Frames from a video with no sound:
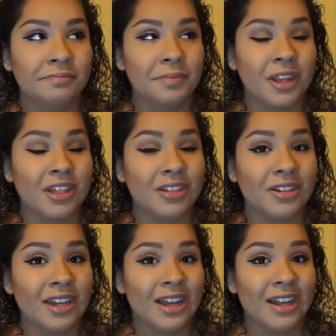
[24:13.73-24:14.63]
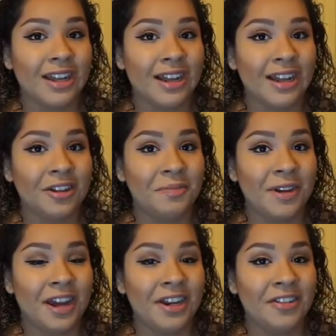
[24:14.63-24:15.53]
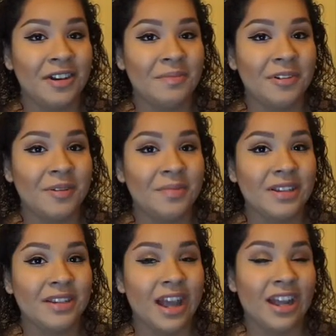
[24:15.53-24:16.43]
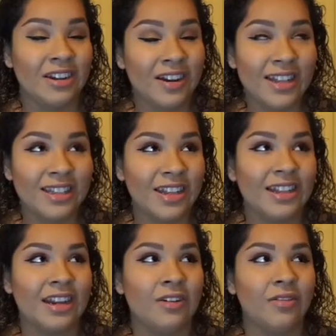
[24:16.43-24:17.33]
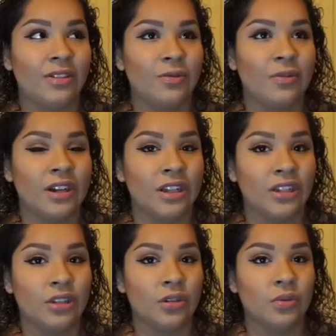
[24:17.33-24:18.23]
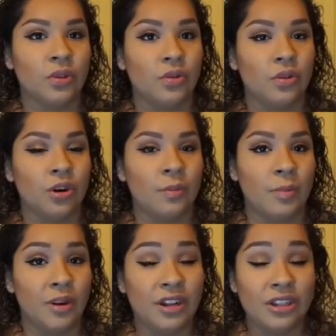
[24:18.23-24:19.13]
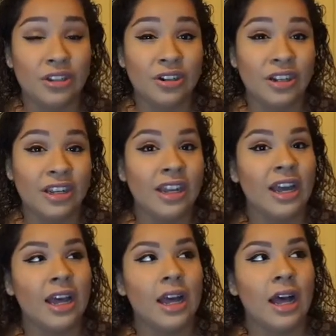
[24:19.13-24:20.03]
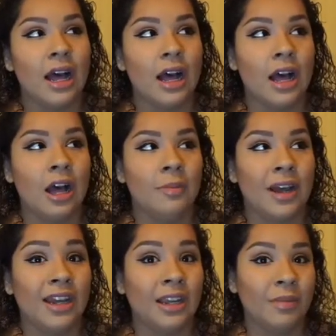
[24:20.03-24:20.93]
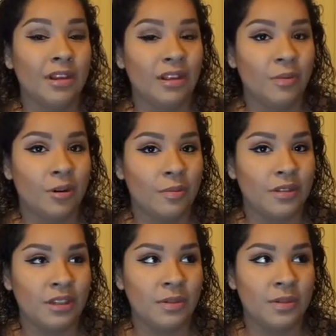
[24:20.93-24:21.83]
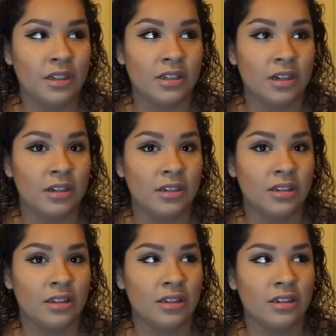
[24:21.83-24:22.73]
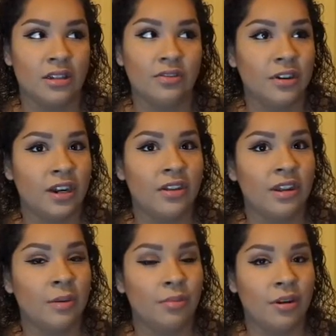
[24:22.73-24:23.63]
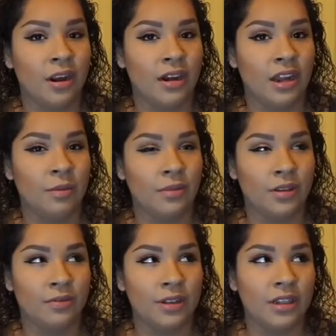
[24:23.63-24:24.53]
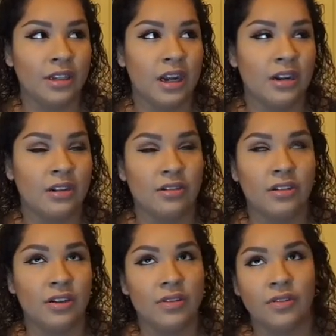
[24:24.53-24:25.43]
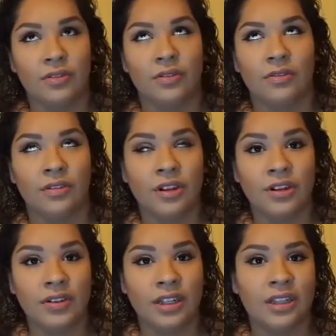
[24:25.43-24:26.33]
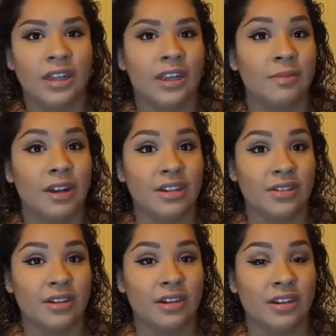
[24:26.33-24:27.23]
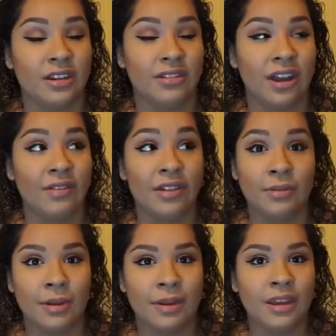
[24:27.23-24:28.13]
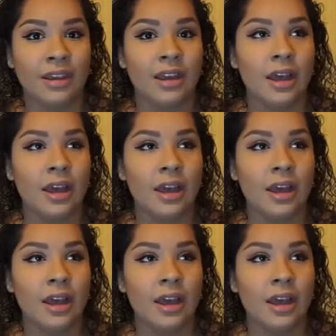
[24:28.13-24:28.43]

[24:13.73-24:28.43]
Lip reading: So yeah, I know I said that I was wanting to record my pregnancy journey. I can make a lot of promises, because honestly, if right now that I'm pregnant, I'm like really tired and don't even want to do anything, imagine, you know, having the baby.